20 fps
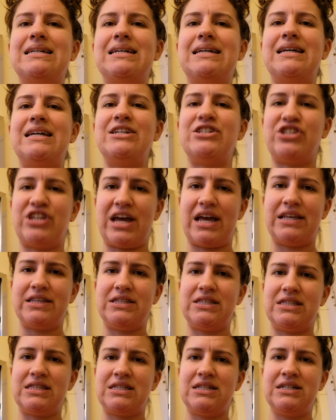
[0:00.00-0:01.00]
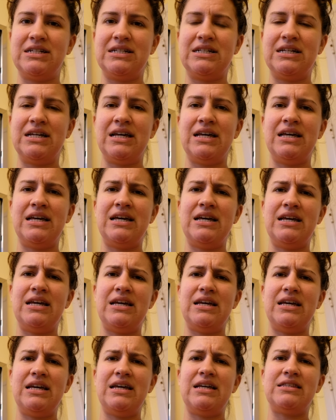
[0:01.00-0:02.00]
it sheds.
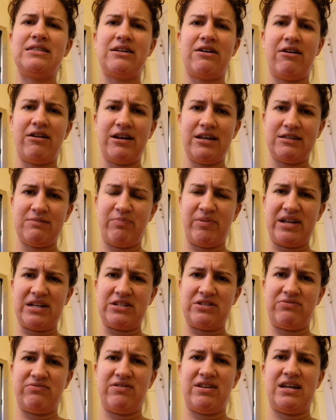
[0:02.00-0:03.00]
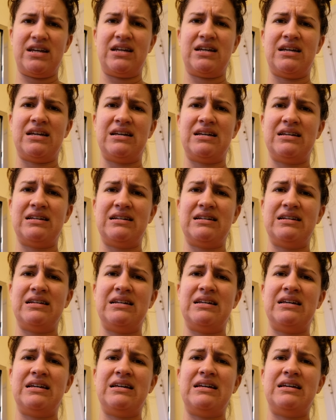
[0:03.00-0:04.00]
It's already splintering.
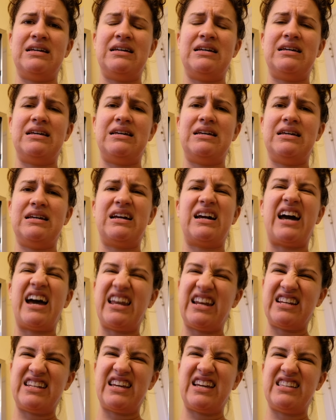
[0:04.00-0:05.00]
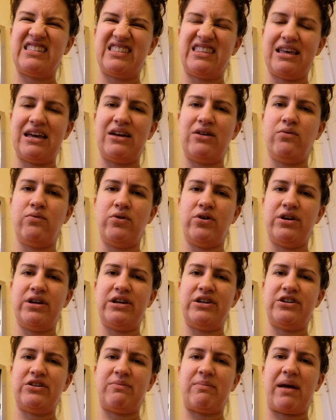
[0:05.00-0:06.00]
It kind of tastes like wood
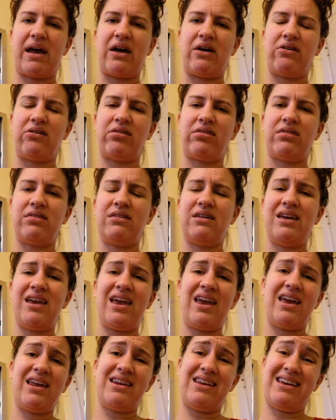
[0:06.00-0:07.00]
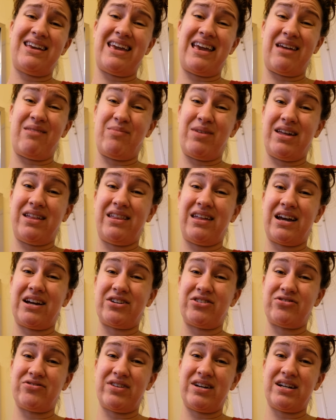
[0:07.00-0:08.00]
in your mouth. And it can't be
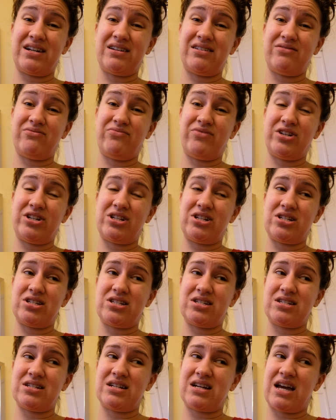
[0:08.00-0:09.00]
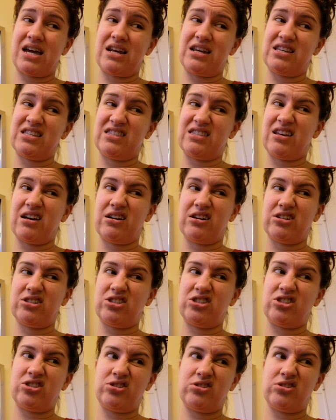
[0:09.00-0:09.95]
electric, which kind of sucks.